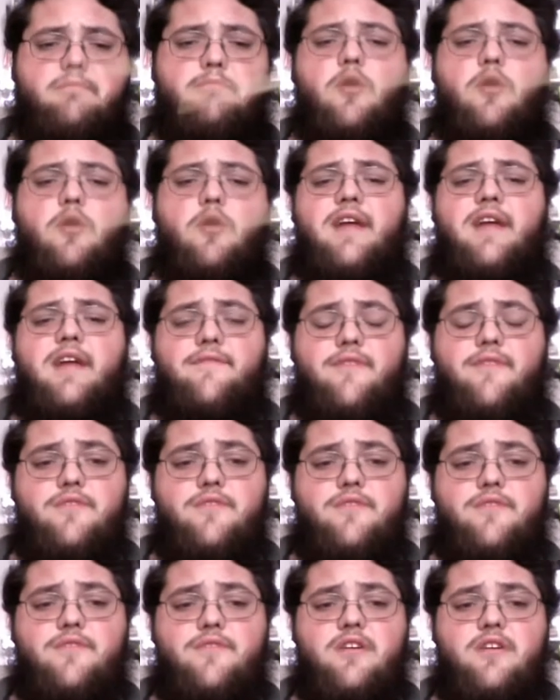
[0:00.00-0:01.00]
But when I
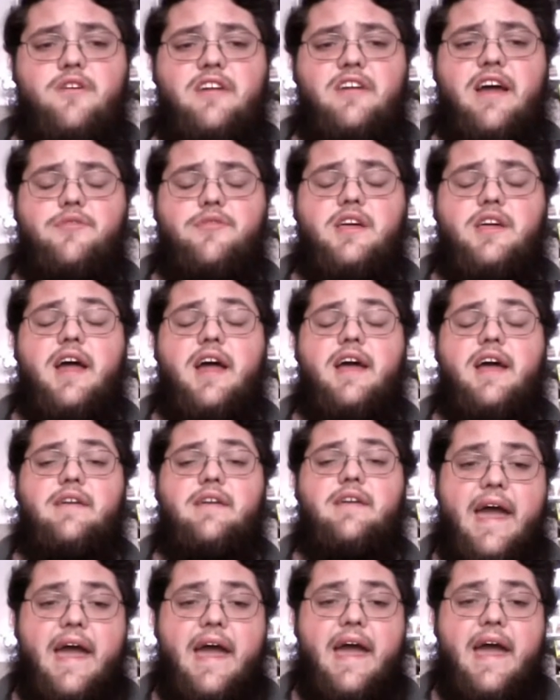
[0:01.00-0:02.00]
finally figured out that
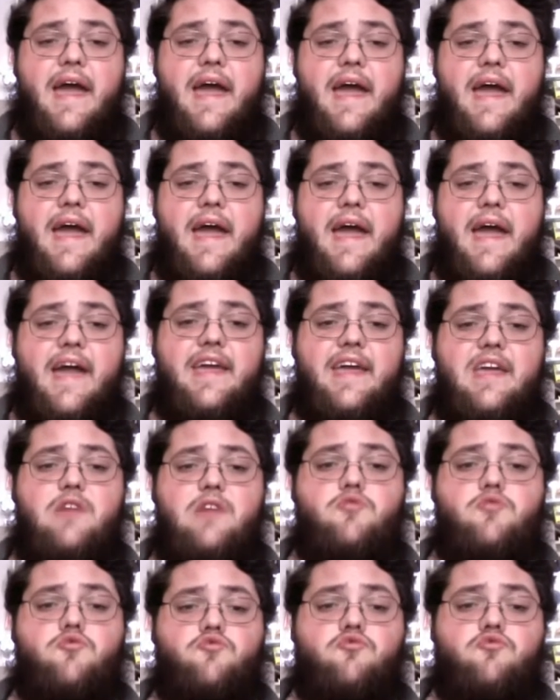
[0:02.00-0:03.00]
if I just pack it
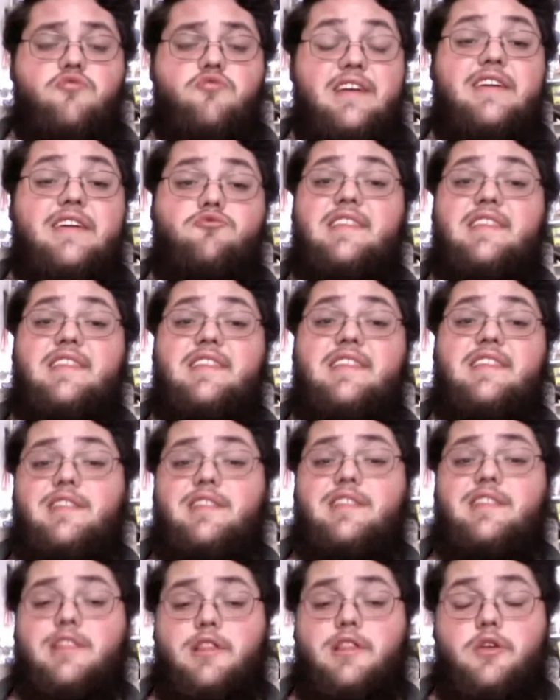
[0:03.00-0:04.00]
really, really
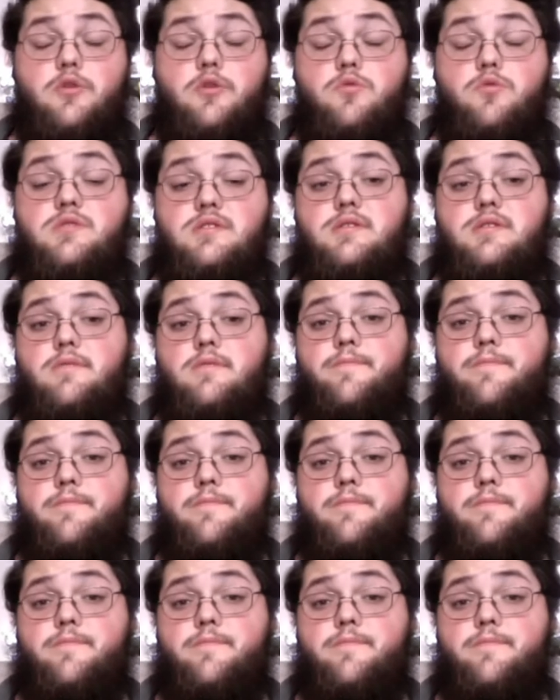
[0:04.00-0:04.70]
loose,